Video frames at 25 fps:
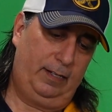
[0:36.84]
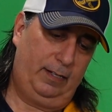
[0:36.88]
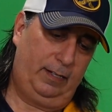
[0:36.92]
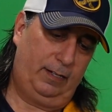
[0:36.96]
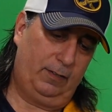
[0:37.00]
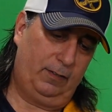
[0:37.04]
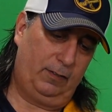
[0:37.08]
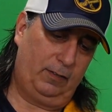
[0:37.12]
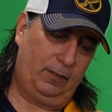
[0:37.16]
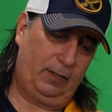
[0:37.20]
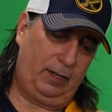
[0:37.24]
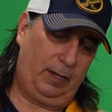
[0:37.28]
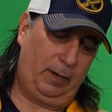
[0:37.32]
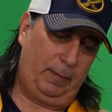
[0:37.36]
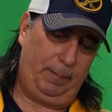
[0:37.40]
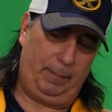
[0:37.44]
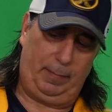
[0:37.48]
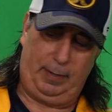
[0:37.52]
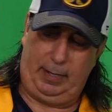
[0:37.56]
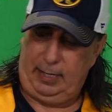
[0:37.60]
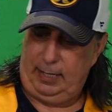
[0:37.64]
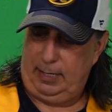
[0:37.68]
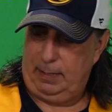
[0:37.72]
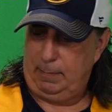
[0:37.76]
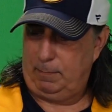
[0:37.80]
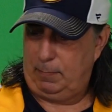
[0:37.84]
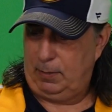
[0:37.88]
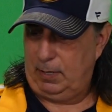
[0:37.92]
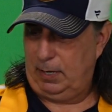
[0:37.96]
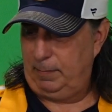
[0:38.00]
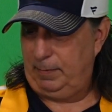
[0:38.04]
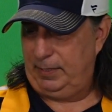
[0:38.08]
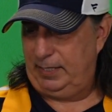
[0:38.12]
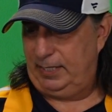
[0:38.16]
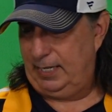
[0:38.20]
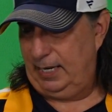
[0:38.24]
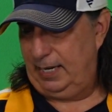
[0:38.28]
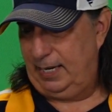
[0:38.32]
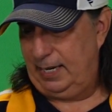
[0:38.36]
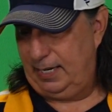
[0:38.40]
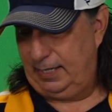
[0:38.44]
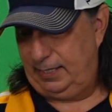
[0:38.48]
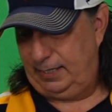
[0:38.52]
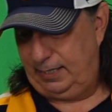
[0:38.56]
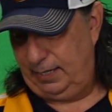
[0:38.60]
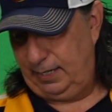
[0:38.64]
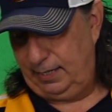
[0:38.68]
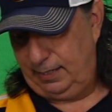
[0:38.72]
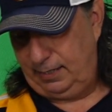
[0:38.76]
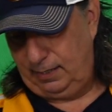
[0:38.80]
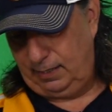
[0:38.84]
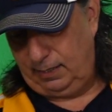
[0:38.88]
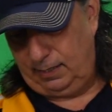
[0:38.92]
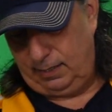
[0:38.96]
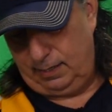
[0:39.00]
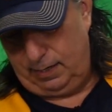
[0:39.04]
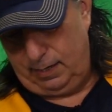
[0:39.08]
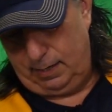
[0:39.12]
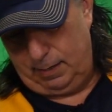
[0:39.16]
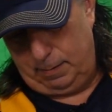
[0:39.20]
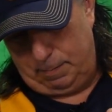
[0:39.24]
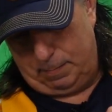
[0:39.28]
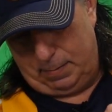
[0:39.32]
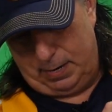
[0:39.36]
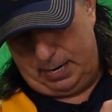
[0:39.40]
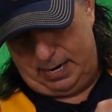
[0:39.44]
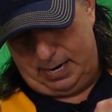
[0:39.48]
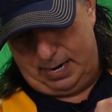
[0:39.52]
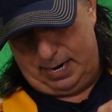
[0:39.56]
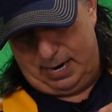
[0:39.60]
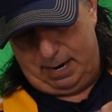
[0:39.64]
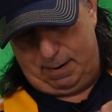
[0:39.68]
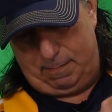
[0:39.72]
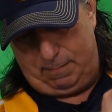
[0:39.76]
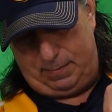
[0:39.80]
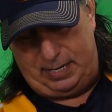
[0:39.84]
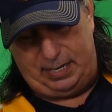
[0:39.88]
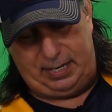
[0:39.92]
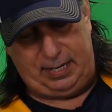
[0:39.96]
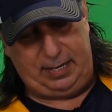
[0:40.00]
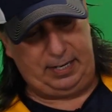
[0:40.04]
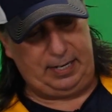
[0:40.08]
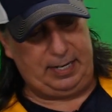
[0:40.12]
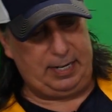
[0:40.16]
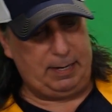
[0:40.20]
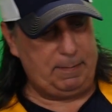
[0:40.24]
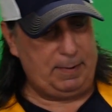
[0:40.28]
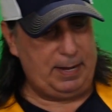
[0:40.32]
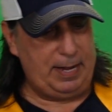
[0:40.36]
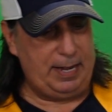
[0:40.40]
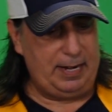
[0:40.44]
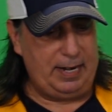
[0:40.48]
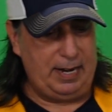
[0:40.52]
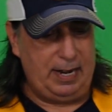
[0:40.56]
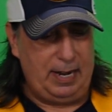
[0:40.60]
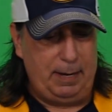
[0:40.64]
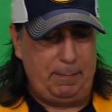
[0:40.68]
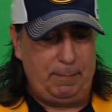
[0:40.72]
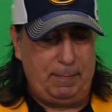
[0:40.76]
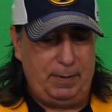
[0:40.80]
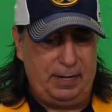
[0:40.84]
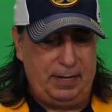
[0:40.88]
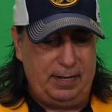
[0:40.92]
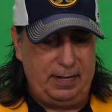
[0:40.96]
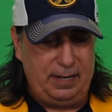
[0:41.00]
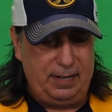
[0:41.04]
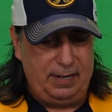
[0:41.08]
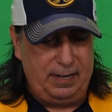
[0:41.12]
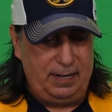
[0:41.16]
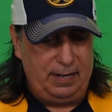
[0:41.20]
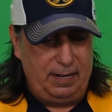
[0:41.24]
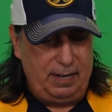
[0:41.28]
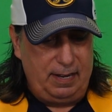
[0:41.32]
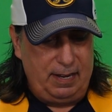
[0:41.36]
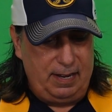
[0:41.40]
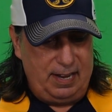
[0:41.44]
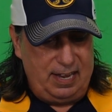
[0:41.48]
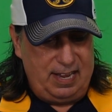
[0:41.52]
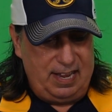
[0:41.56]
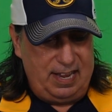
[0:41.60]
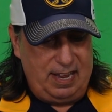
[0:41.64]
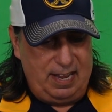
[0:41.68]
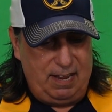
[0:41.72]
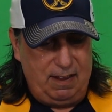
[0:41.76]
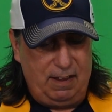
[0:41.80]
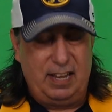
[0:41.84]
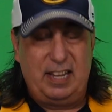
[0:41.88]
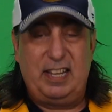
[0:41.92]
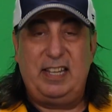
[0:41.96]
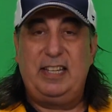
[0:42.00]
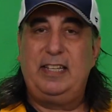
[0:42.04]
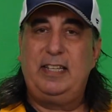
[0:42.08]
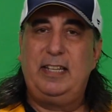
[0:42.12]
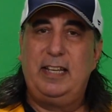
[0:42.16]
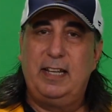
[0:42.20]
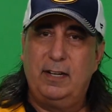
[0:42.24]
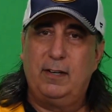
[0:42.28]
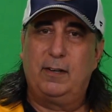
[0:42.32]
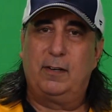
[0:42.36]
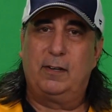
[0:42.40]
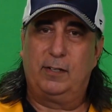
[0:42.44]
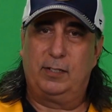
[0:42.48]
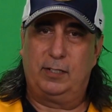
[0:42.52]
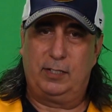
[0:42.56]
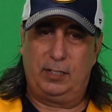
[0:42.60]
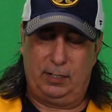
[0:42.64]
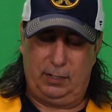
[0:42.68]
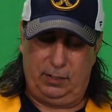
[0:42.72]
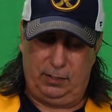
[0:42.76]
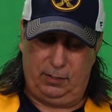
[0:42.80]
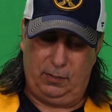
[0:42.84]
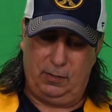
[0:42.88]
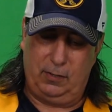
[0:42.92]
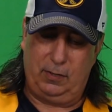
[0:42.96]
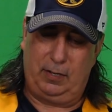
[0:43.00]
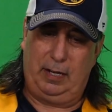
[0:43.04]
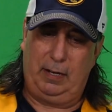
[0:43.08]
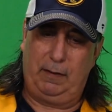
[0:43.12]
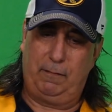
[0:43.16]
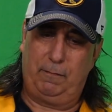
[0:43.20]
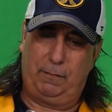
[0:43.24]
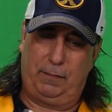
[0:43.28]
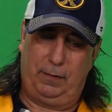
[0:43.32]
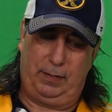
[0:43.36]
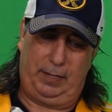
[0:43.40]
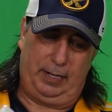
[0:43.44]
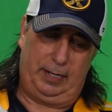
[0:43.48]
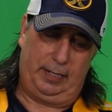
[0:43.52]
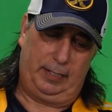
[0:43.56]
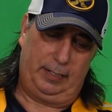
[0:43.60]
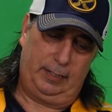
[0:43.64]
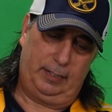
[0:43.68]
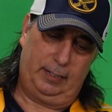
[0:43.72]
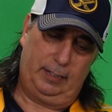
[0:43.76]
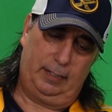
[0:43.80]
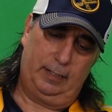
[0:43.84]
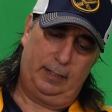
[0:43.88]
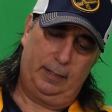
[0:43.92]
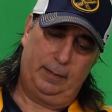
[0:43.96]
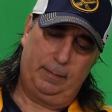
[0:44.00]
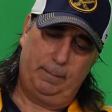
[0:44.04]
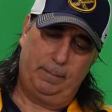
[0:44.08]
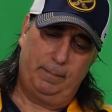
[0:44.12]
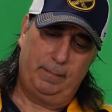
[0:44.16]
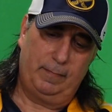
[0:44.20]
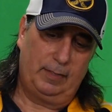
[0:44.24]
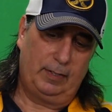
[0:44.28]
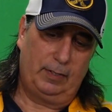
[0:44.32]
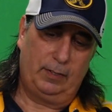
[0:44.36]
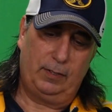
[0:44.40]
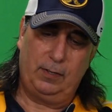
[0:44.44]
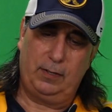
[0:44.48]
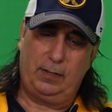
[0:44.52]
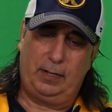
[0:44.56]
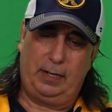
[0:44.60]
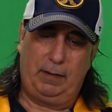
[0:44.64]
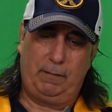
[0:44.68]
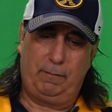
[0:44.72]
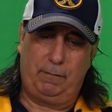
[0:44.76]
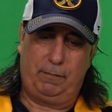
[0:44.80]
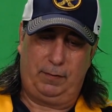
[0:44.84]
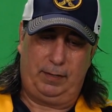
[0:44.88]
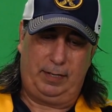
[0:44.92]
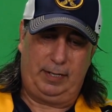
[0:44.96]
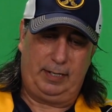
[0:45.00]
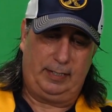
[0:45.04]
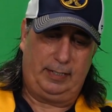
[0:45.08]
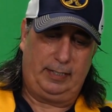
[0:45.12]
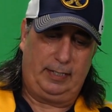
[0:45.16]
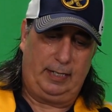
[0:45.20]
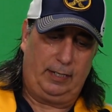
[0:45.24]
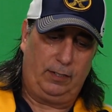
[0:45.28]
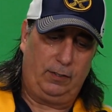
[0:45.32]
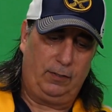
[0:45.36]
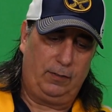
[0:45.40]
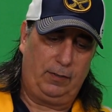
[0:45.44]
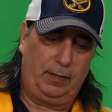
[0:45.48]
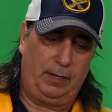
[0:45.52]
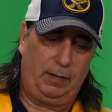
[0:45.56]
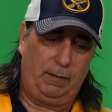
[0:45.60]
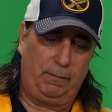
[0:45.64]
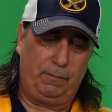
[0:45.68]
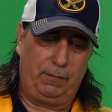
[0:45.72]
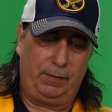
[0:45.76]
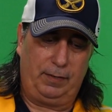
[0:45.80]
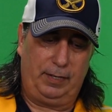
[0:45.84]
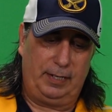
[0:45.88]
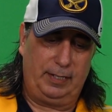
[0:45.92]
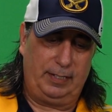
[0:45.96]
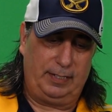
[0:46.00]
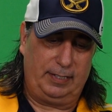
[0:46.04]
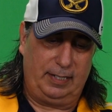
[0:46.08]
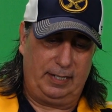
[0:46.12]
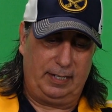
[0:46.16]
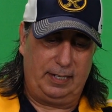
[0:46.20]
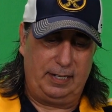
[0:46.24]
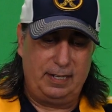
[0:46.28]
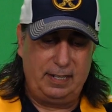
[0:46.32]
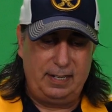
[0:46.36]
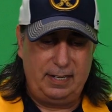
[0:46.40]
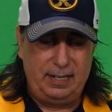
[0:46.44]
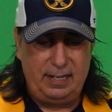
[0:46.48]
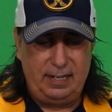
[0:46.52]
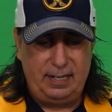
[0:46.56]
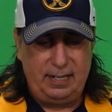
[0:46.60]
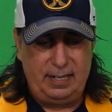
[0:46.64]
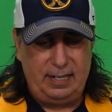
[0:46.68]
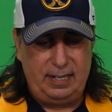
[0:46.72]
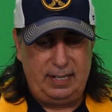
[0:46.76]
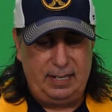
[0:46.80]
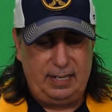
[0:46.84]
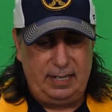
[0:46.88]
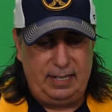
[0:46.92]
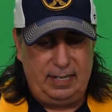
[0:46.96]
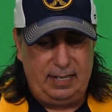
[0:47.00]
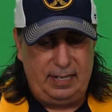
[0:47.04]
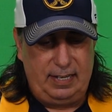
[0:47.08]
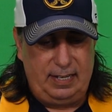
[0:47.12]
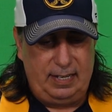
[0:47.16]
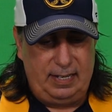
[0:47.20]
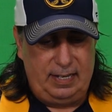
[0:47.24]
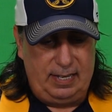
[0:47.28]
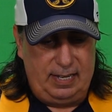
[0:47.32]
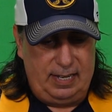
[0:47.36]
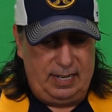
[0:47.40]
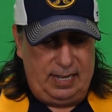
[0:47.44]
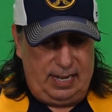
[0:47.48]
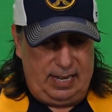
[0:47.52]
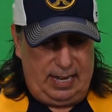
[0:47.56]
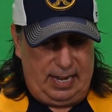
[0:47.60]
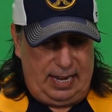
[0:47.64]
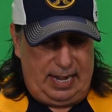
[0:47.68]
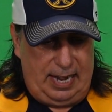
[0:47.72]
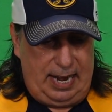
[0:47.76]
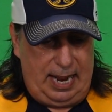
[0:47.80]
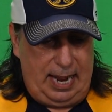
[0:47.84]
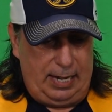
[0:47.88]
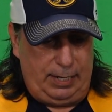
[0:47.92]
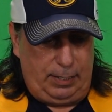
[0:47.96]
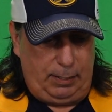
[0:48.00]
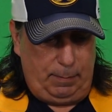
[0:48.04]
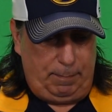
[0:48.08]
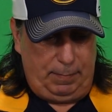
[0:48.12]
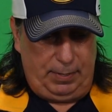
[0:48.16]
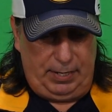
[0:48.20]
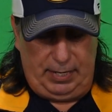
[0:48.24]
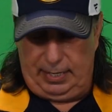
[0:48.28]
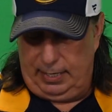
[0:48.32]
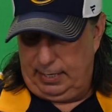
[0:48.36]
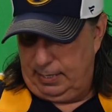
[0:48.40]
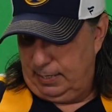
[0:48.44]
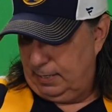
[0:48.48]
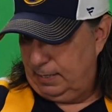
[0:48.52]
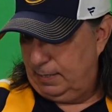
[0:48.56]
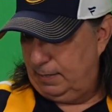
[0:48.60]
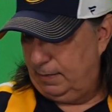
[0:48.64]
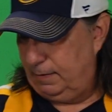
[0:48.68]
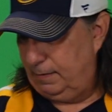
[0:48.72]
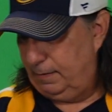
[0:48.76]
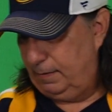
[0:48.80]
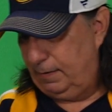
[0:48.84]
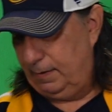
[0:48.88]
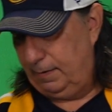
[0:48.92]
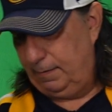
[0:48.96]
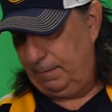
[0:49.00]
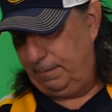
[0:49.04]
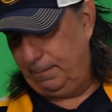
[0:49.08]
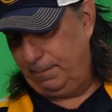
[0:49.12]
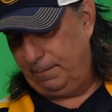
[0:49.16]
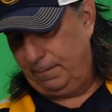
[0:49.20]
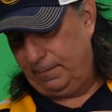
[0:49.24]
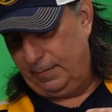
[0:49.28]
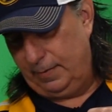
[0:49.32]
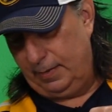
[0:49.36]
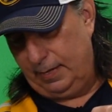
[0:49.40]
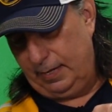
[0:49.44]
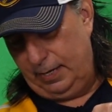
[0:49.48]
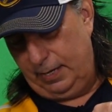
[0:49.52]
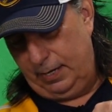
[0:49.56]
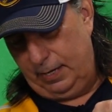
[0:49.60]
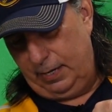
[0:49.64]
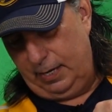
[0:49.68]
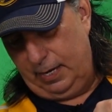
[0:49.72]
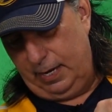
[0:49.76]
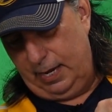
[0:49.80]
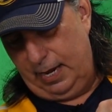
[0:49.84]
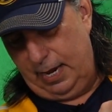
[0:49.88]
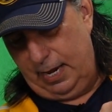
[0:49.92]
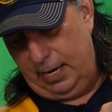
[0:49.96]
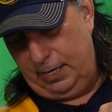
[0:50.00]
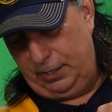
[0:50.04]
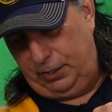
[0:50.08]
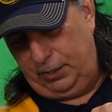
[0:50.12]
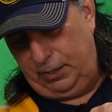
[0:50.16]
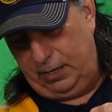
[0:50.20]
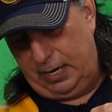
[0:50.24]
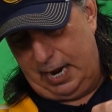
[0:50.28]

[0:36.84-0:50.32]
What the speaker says: you'll look at me and probably say that's it. But I'm telling you, man, I've been years looking for this, and it had to be. As you